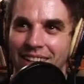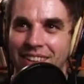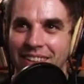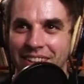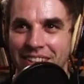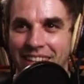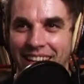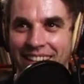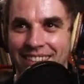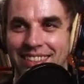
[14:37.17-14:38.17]
Oh no, you
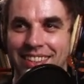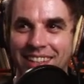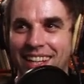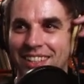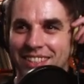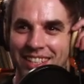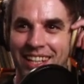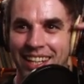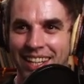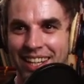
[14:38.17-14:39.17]
can't. You can't just
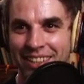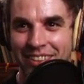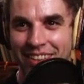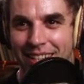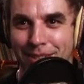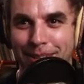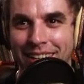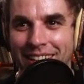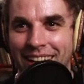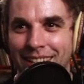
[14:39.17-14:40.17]
connect, can you? That's
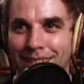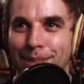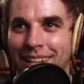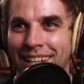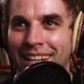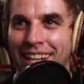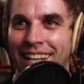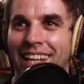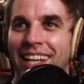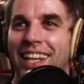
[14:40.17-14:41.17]
why you can't double Hane.